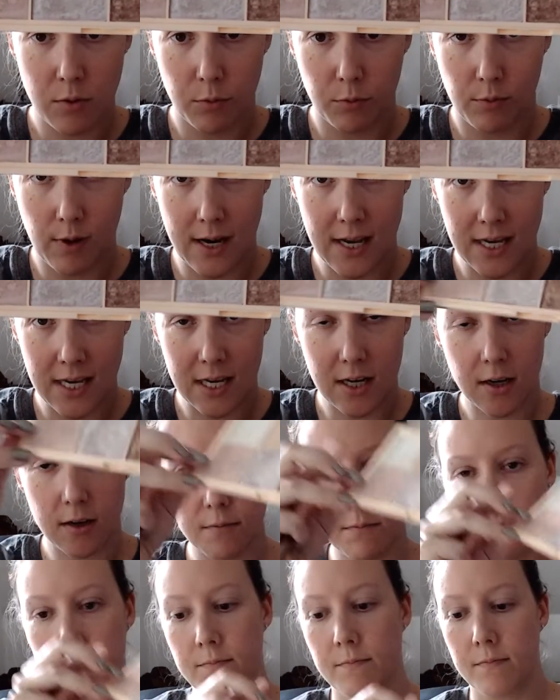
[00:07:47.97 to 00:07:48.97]
right here,
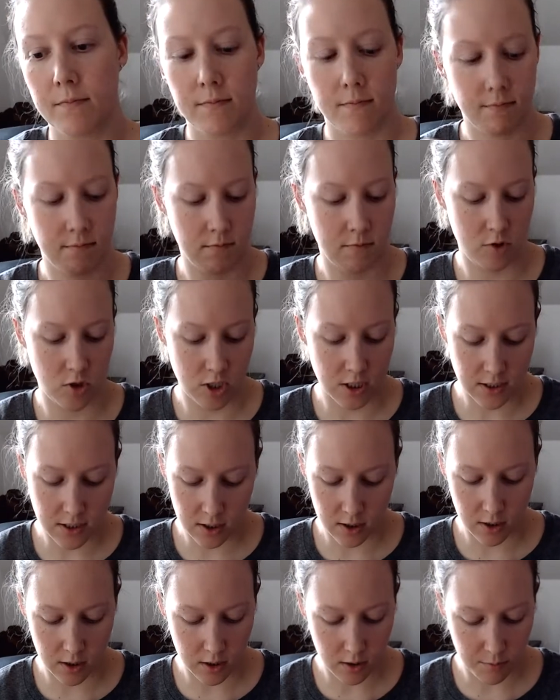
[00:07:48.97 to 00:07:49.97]
just
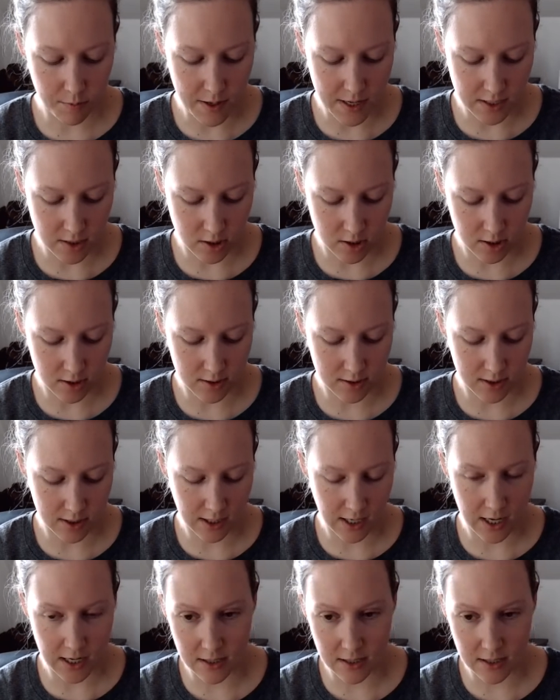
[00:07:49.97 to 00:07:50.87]
a little bit, just to kind